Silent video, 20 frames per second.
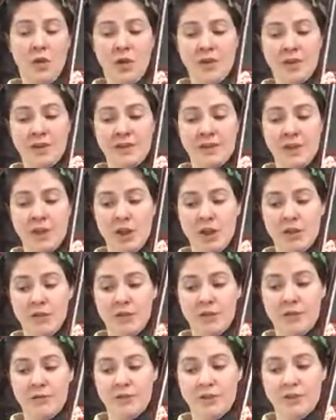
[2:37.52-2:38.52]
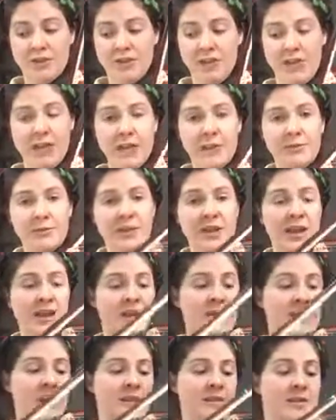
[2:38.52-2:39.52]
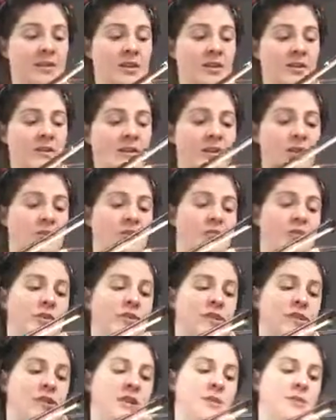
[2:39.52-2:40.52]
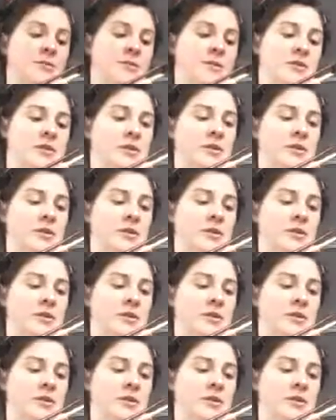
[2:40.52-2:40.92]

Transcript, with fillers: on its own a few times and this on its own a few times.